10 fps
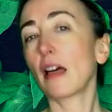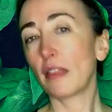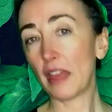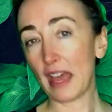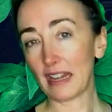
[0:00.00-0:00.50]

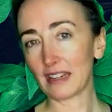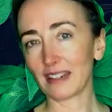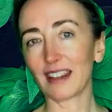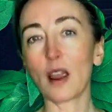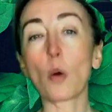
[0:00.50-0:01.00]
Then,
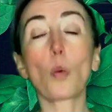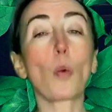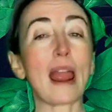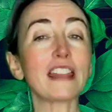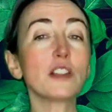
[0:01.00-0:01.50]

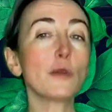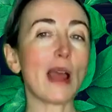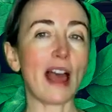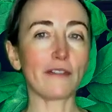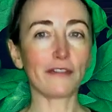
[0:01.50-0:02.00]
when you
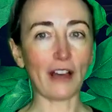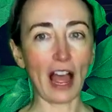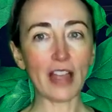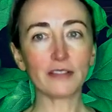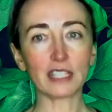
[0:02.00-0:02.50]
have
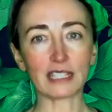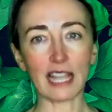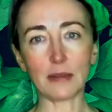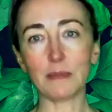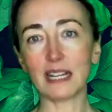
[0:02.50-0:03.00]
5 to
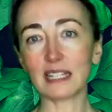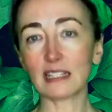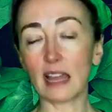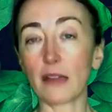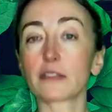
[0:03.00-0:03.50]
10 minutes
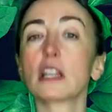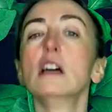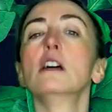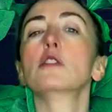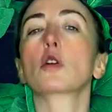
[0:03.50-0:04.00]
left,
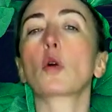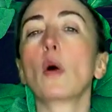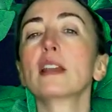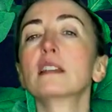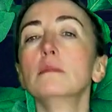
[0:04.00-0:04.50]
you're
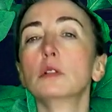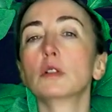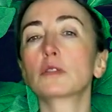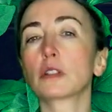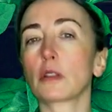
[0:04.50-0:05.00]
going to
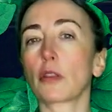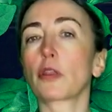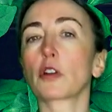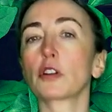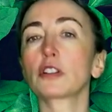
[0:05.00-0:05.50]
move to the
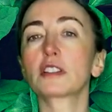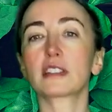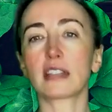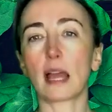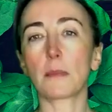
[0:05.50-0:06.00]
third
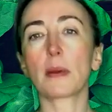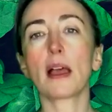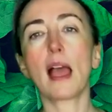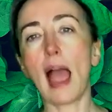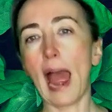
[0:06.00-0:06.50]
step
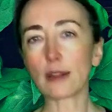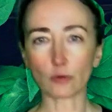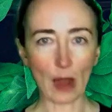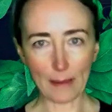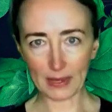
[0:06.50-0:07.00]

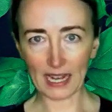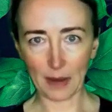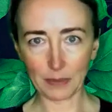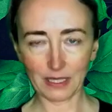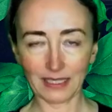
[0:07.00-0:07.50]
and wrap it
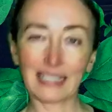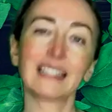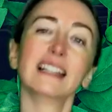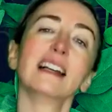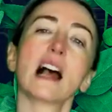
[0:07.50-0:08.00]
up.
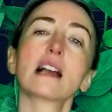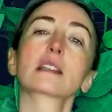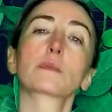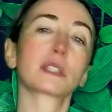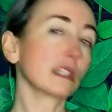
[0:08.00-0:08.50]

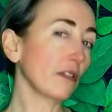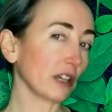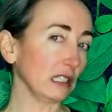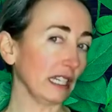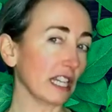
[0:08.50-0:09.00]

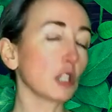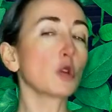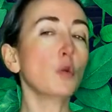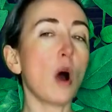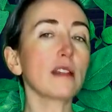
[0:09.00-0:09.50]
Specifically,
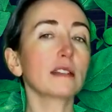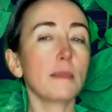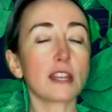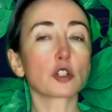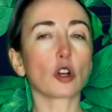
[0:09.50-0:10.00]
you want to
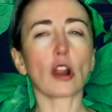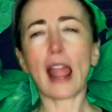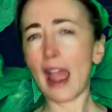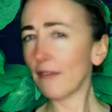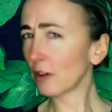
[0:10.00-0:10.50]
make sure
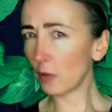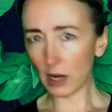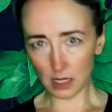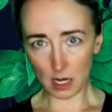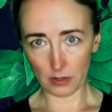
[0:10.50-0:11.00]

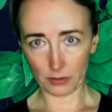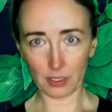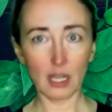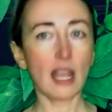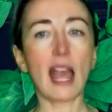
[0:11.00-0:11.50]
everyone
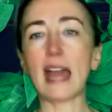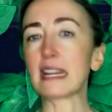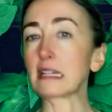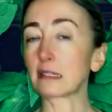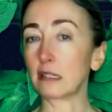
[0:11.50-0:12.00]
knows
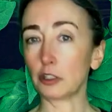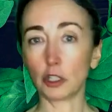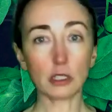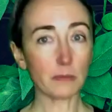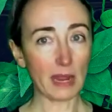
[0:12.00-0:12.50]
any
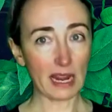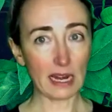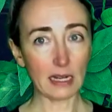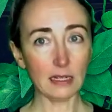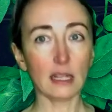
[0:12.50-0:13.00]
decisions
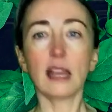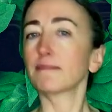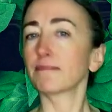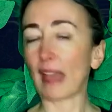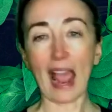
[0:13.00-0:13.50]
made,
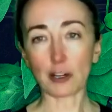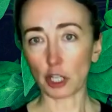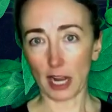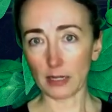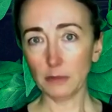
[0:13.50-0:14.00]

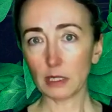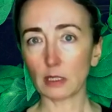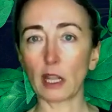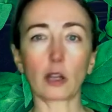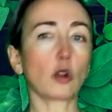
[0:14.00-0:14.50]
action
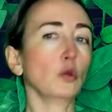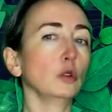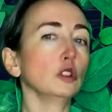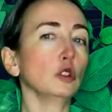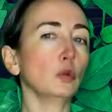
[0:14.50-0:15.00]
items like who
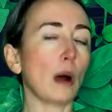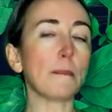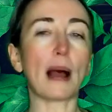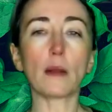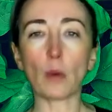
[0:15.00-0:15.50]
will do
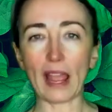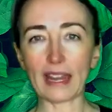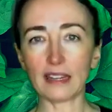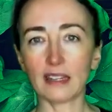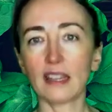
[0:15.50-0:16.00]
what by
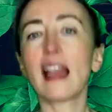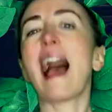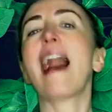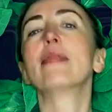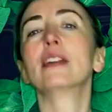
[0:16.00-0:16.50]
when,
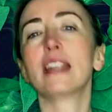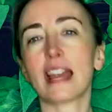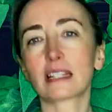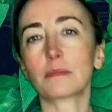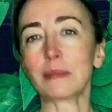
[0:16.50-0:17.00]
and the
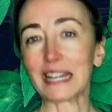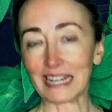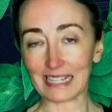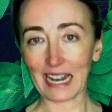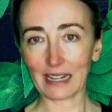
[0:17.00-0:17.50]
next
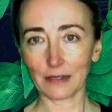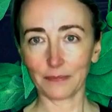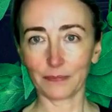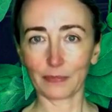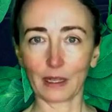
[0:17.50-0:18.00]
meeting date.
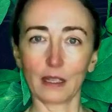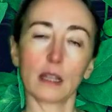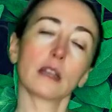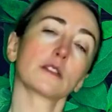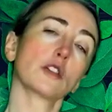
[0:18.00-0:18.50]

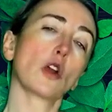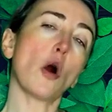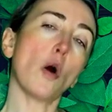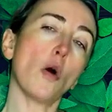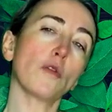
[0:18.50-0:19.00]
So you
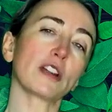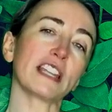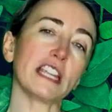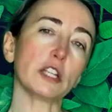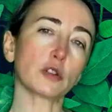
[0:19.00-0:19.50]
go over
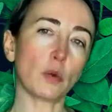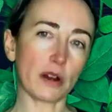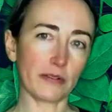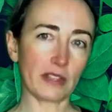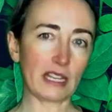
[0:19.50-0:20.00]
each
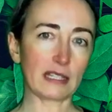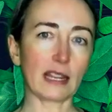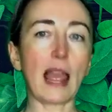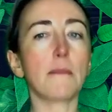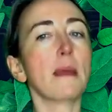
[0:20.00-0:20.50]
one of these
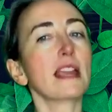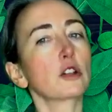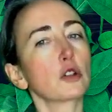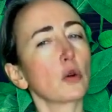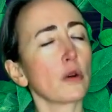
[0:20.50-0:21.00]
and make
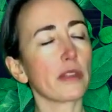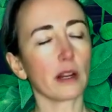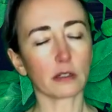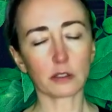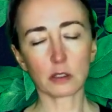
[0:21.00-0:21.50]
sure
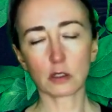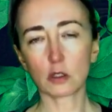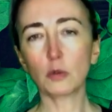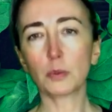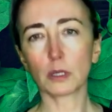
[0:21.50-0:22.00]
they're
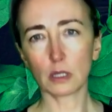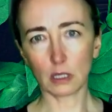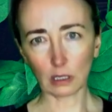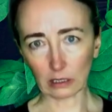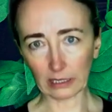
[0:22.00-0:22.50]

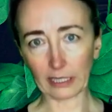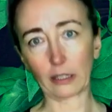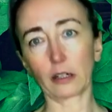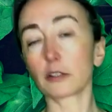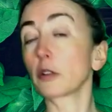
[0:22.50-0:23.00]
super
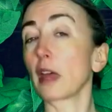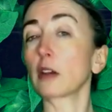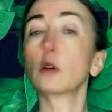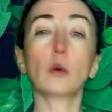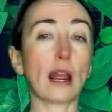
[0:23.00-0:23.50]
clear so
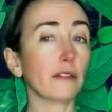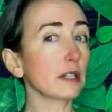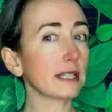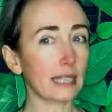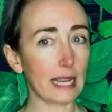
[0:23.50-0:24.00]
that whoever
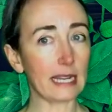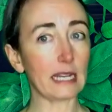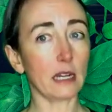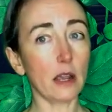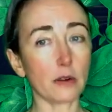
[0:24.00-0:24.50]
is
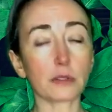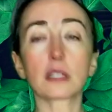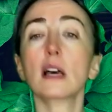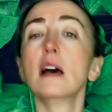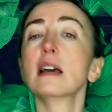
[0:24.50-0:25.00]
taking
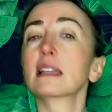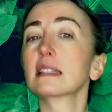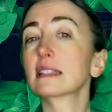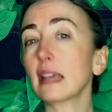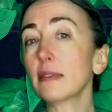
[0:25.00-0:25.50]
notes
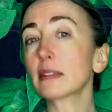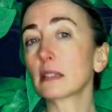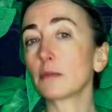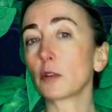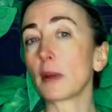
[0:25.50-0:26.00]
can send
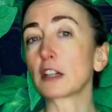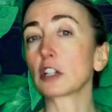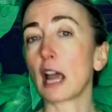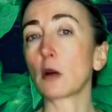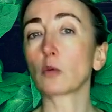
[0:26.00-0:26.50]
this
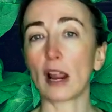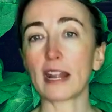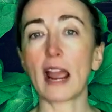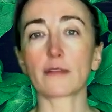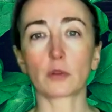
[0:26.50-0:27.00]
information out
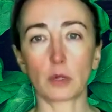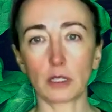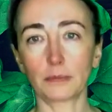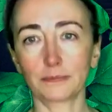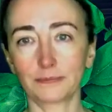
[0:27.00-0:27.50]
right afterward.